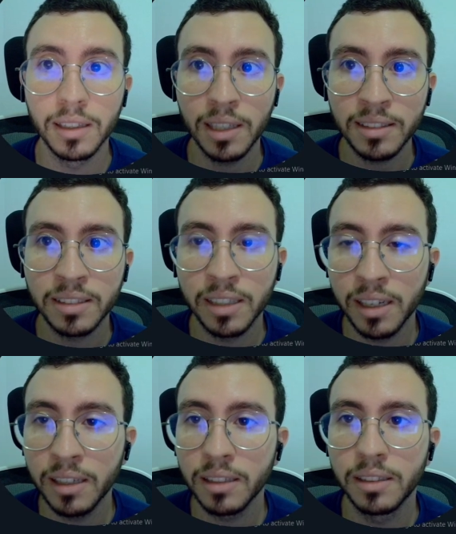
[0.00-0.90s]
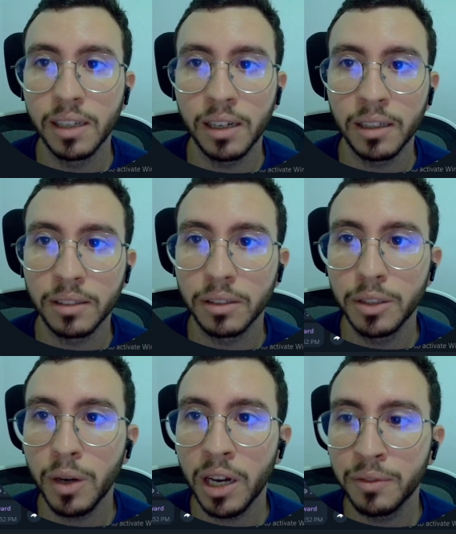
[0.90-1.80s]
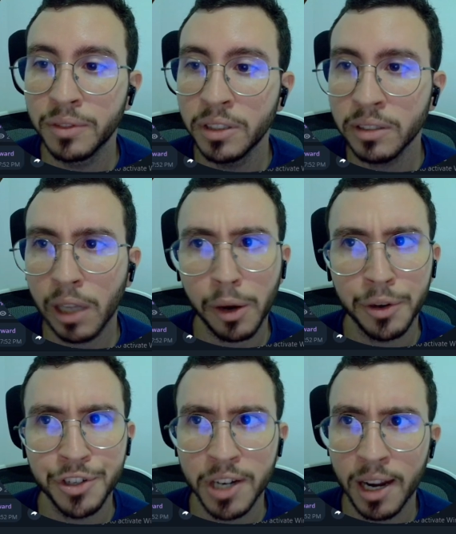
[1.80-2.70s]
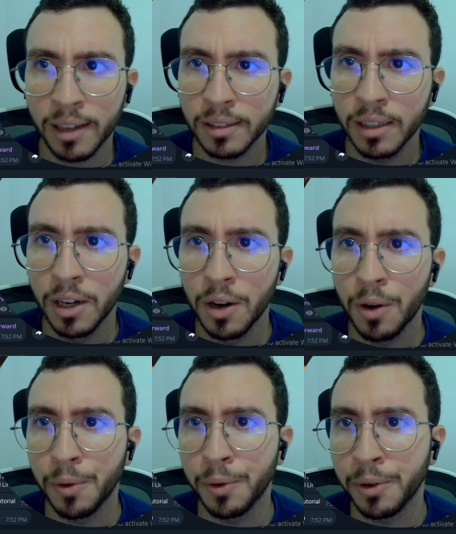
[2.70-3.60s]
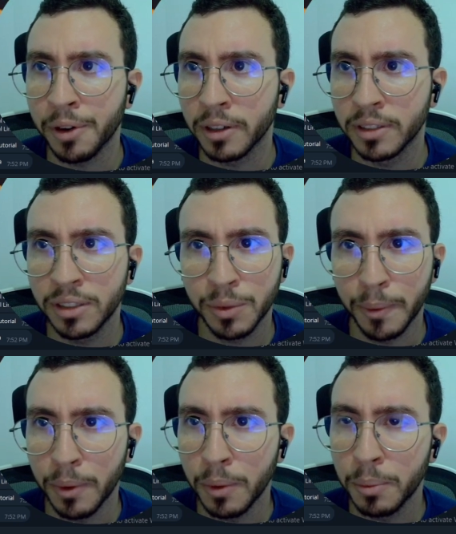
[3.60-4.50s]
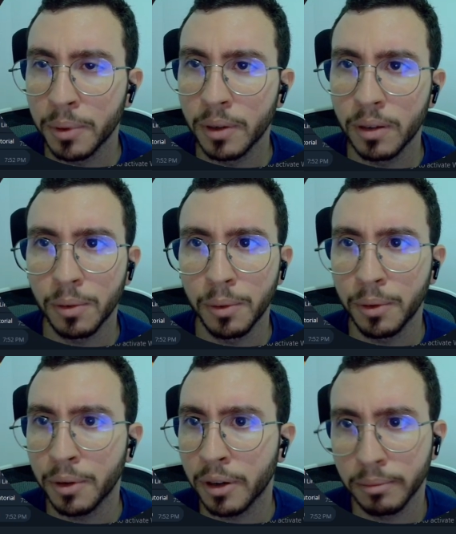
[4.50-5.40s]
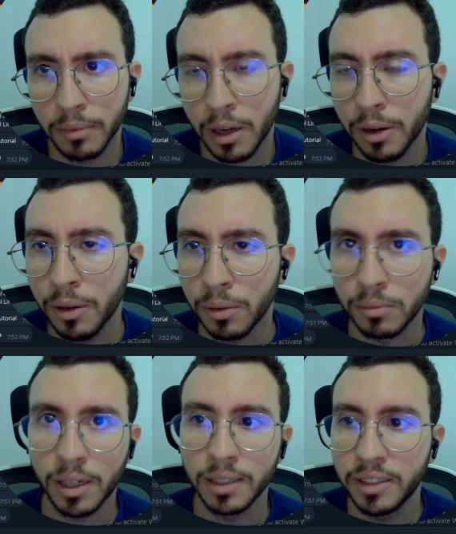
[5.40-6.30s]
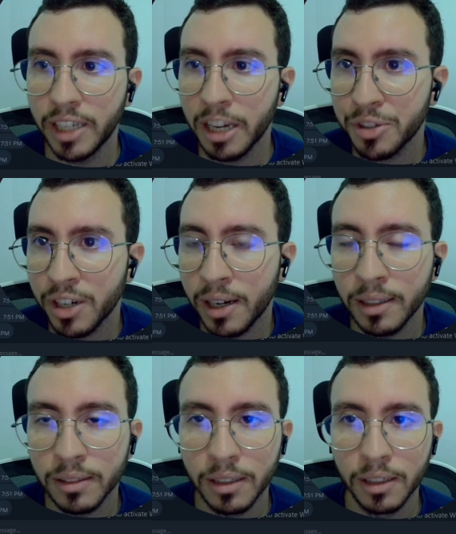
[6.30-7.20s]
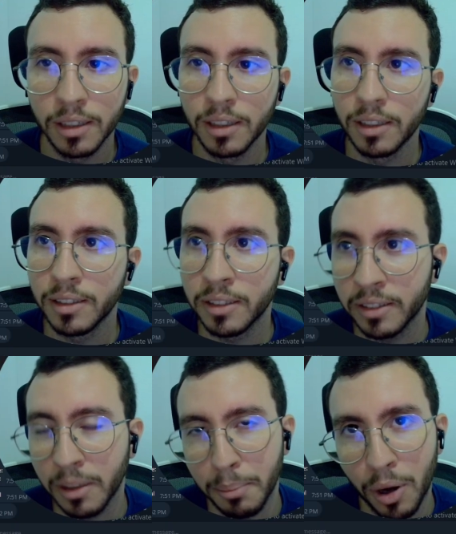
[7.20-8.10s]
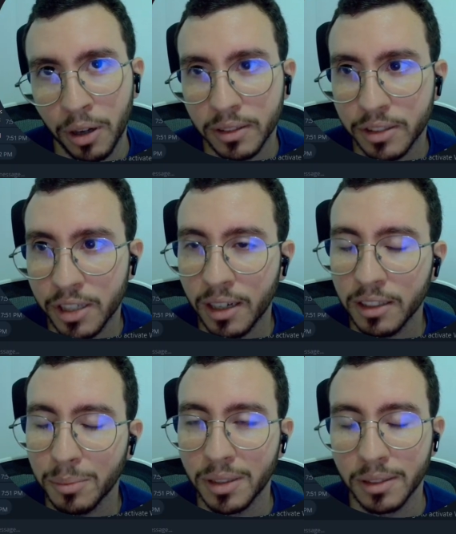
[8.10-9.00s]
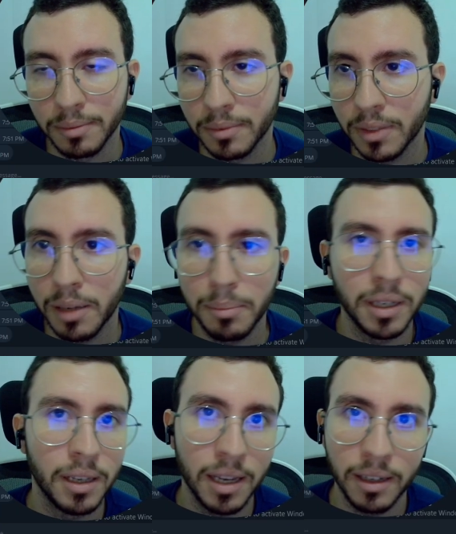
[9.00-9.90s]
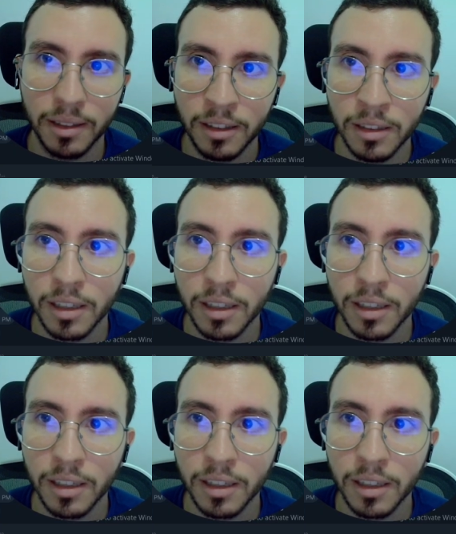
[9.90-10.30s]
Let's say that you have this Telegram chat or this group or, I don't know, a DM chat. This is a bot chat, but can be anything.